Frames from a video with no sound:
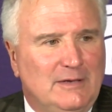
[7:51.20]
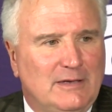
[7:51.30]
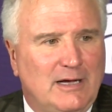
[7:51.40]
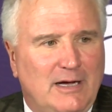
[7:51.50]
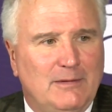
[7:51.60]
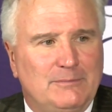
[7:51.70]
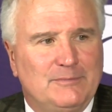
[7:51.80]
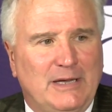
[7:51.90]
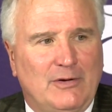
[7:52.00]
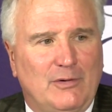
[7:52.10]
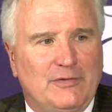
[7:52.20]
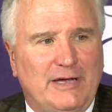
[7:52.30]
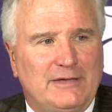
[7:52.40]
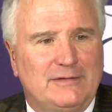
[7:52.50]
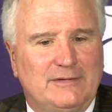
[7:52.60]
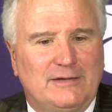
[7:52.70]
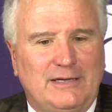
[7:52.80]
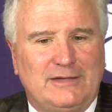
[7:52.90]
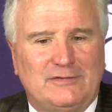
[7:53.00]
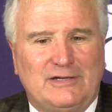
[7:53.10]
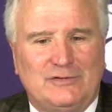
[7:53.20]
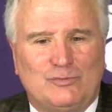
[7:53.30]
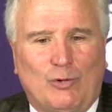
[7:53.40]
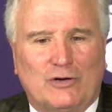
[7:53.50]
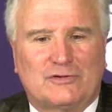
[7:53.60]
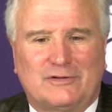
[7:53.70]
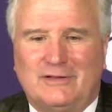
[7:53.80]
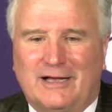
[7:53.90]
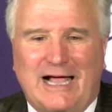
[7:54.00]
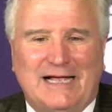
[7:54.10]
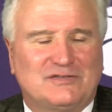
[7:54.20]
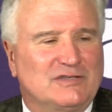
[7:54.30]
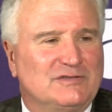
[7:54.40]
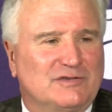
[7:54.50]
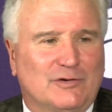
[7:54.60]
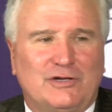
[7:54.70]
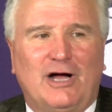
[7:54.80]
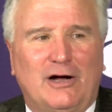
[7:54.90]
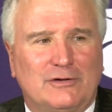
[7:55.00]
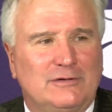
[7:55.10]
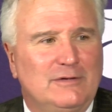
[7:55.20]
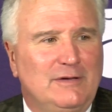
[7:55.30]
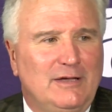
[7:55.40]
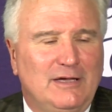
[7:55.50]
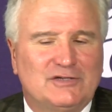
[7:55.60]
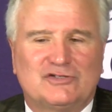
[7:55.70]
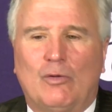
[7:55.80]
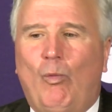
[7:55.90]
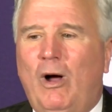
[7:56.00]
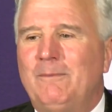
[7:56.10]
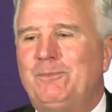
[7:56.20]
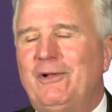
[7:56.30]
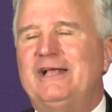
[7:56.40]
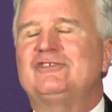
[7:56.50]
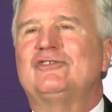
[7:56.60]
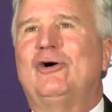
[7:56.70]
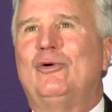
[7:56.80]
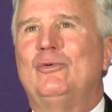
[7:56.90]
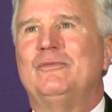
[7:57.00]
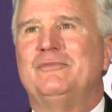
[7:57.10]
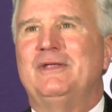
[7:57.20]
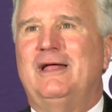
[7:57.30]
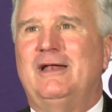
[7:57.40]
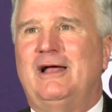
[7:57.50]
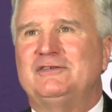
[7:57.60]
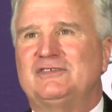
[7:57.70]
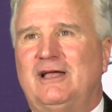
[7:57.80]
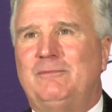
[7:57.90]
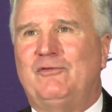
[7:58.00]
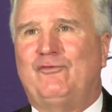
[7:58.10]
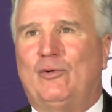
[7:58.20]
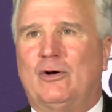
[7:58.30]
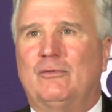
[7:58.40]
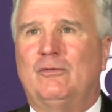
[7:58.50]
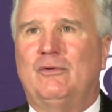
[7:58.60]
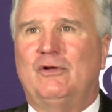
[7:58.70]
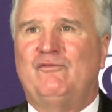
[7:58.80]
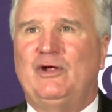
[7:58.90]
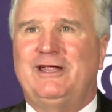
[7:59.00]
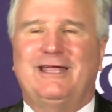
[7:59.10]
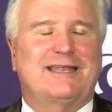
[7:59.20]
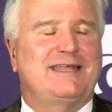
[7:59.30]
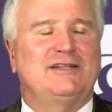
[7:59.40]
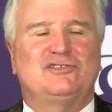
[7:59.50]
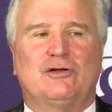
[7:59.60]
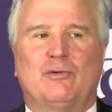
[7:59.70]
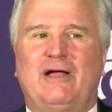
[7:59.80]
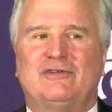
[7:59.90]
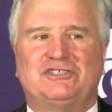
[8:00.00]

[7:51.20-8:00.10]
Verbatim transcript: Um, you know, they he's he's worked the guys since they're young. It's the one place though, and I said before, if we can get kids here, we have a